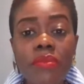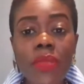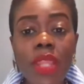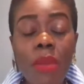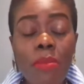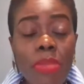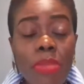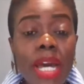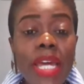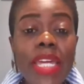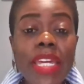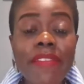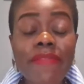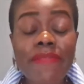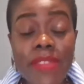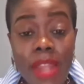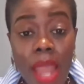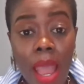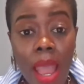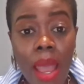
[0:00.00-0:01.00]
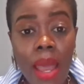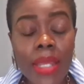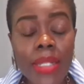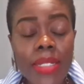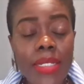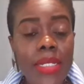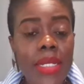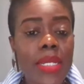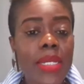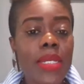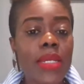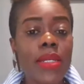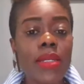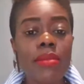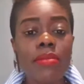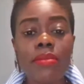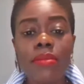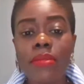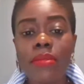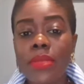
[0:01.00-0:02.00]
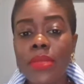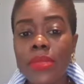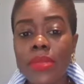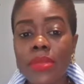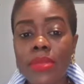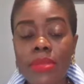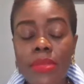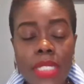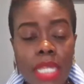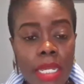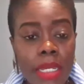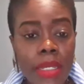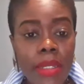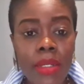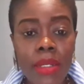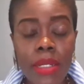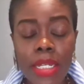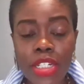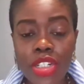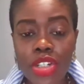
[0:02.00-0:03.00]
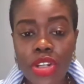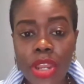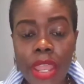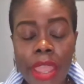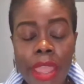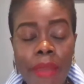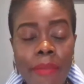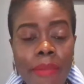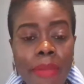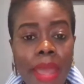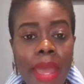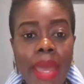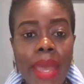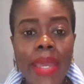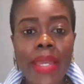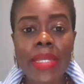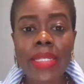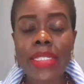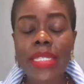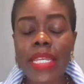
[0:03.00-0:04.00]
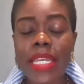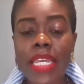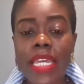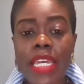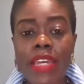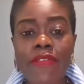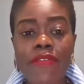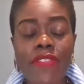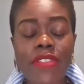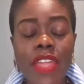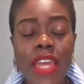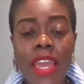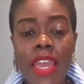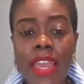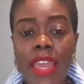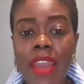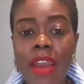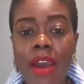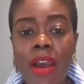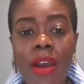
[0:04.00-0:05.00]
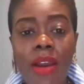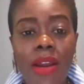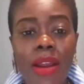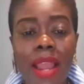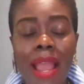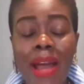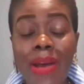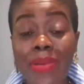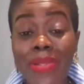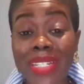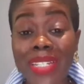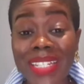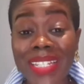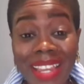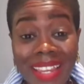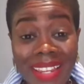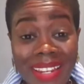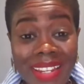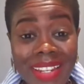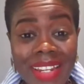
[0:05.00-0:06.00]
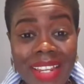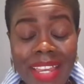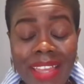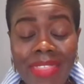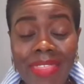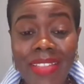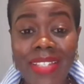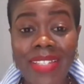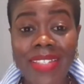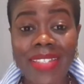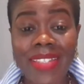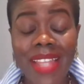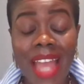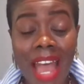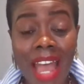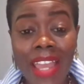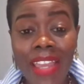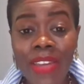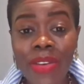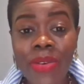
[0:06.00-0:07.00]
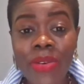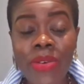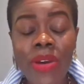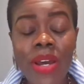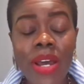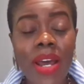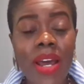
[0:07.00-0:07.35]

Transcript: But if not, take a look at your handbags. If they are outdated in the style,